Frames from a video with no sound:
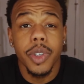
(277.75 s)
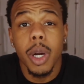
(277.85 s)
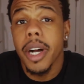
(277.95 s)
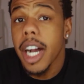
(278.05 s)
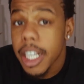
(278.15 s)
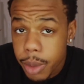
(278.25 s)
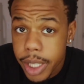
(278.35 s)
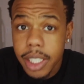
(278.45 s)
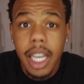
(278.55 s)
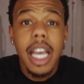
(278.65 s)

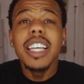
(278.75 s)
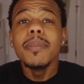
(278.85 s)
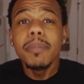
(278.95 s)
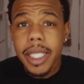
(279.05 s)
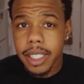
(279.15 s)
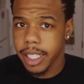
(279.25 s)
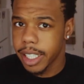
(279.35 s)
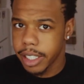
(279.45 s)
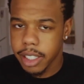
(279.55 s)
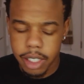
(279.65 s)
carbohydrates missing
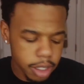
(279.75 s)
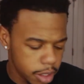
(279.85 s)
in this.